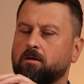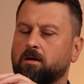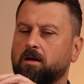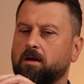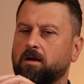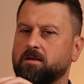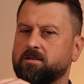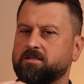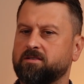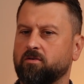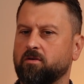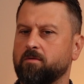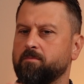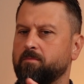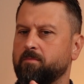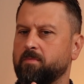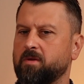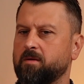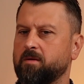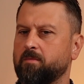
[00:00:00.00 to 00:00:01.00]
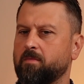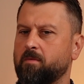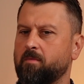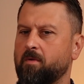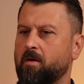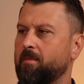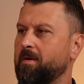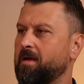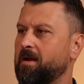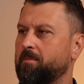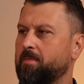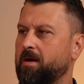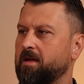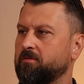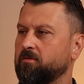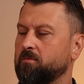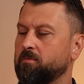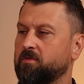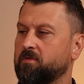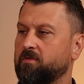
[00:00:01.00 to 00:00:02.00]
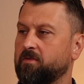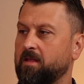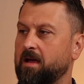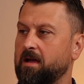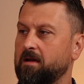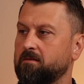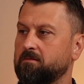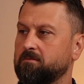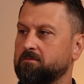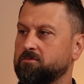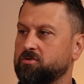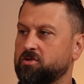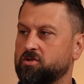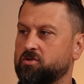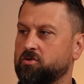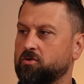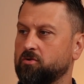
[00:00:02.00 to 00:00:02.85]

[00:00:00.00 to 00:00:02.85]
Now, is there a minimum amount of bathrooms for that? Just